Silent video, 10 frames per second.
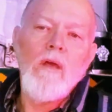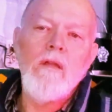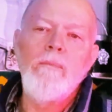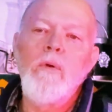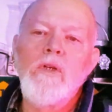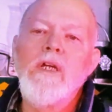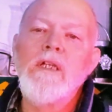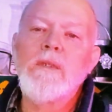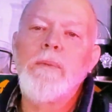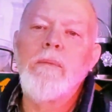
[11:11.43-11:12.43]
the
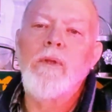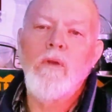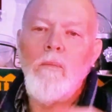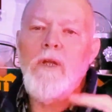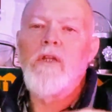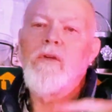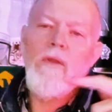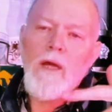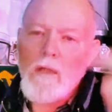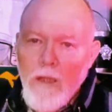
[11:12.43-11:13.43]
Portuguese people normally do
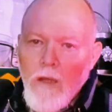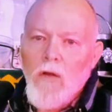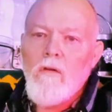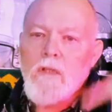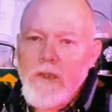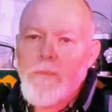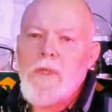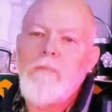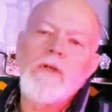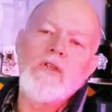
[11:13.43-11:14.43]
that on the
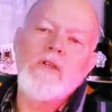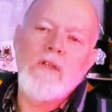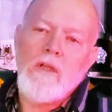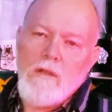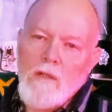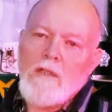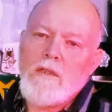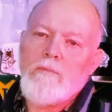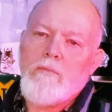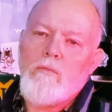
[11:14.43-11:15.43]
spit, but
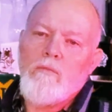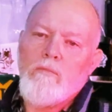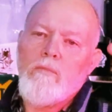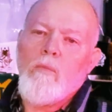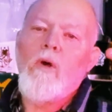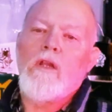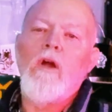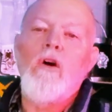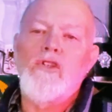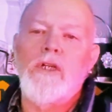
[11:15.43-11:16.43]
that's quite
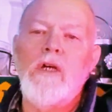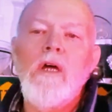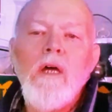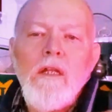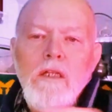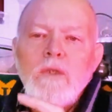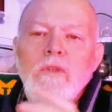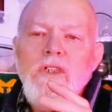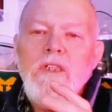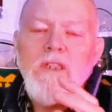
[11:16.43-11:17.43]
larger. This
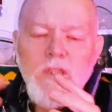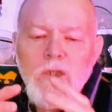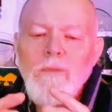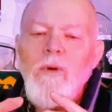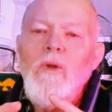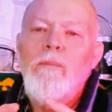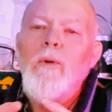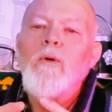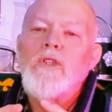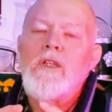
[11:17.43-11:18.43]
was just a smaller
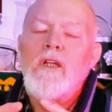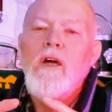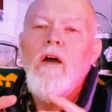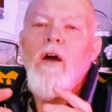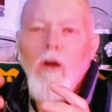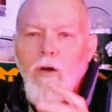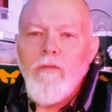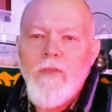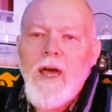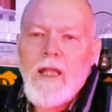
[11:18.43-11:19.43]
portion
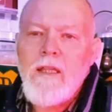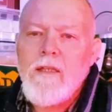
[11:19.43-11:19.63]
of that.